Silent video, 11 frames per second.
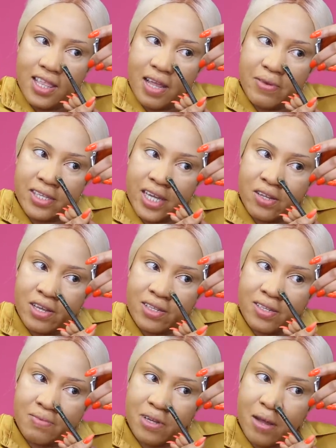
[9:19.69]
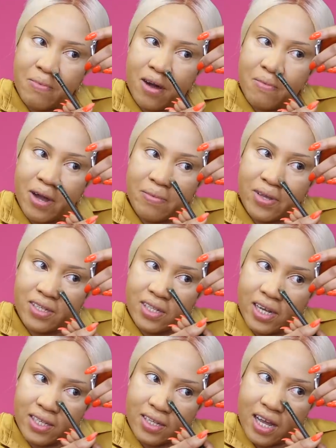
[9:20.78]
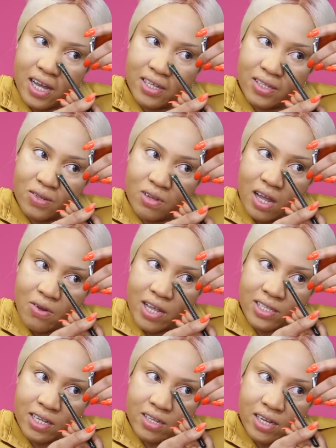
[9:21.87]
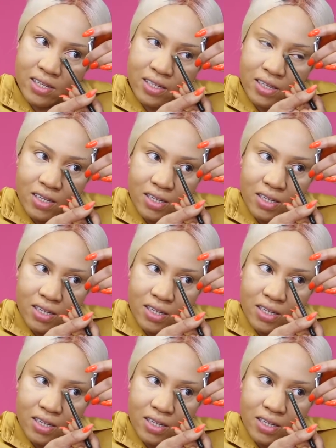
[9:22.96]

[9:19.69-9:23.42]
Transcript: let me tell you a little bit about my business, guys, how I started.